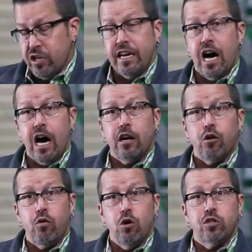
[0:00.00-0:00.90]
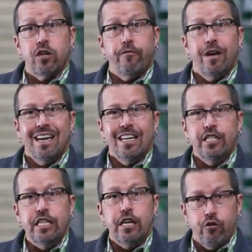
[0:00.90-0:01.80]
a non-corrosive
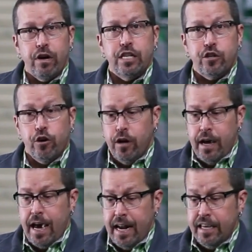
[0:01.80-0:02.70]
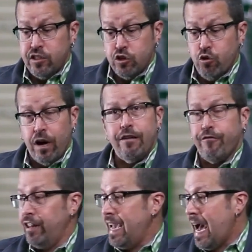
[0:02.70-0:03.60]
degreaser. And this is great
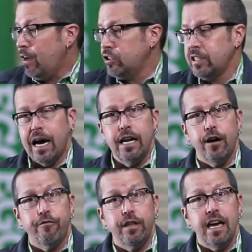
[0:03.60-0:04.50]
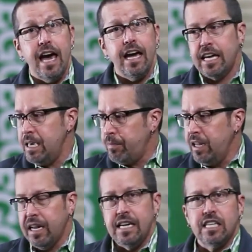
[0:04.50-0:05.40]
for the outside of the egg, keeping
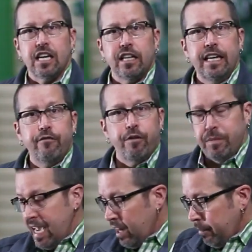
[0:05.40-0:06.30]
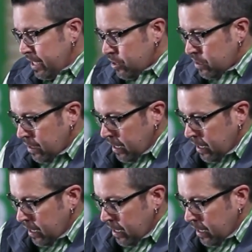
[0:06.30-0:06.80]
it nice and clean from the elements.